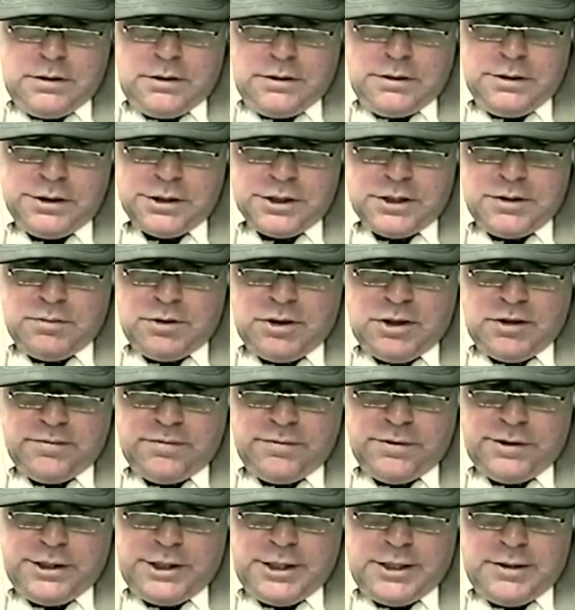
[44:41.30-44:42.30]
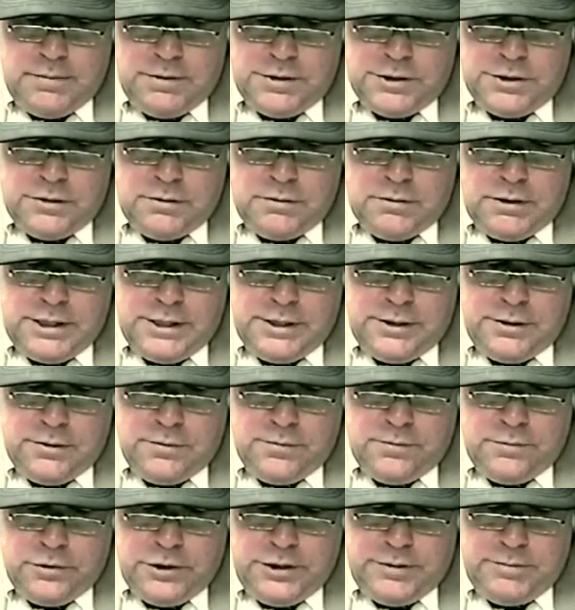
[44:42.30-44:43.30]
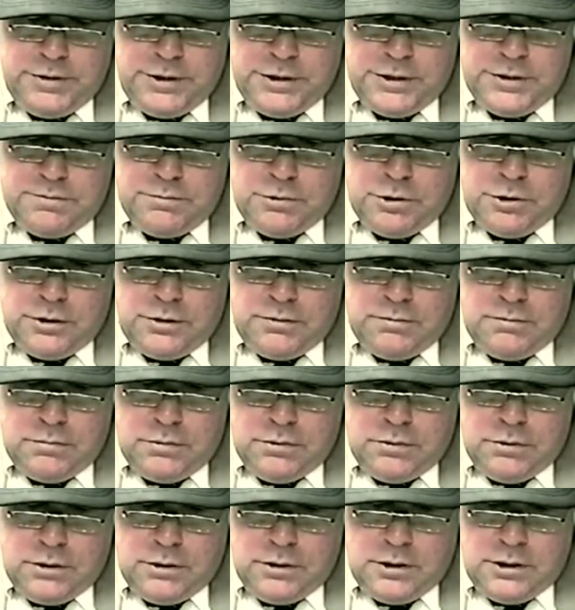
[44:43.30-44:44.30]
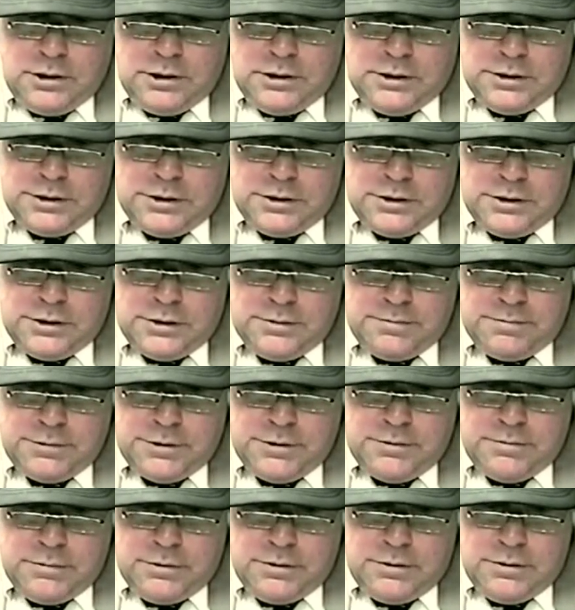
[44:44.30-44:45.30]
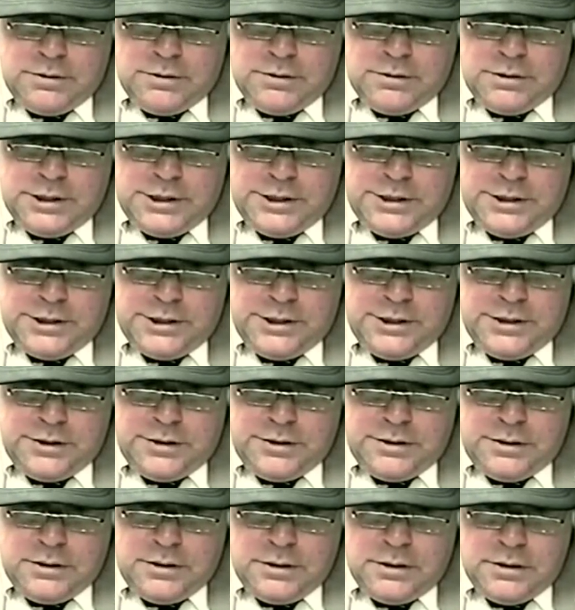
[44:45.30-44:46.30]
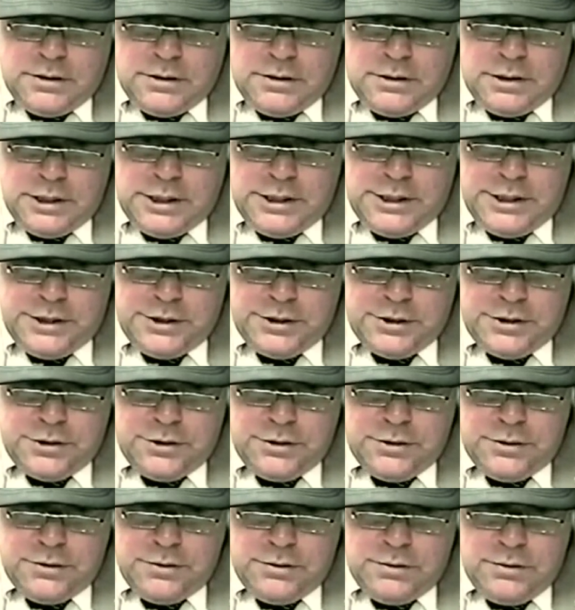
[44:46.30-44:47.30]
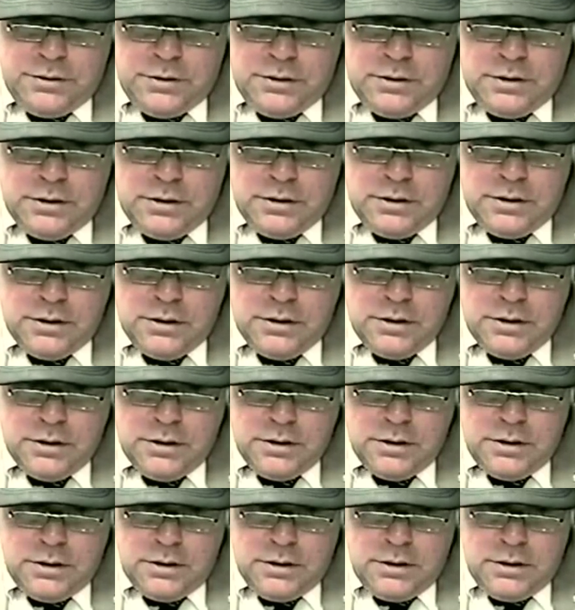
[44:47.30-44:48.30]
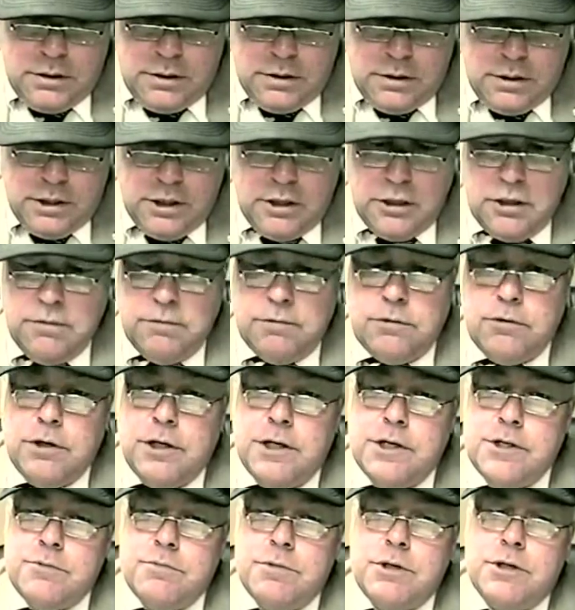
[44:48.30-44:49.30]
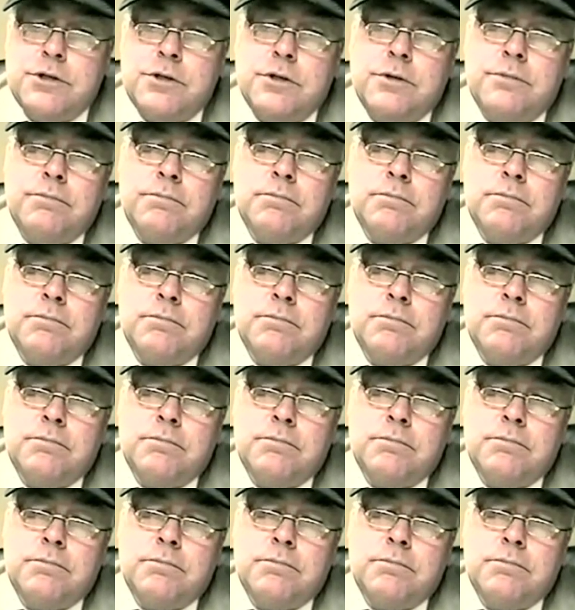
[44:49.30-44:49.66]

This come off of the Amateur Radio Freemen's Bulletin Board, August, September 1992. End of transmission.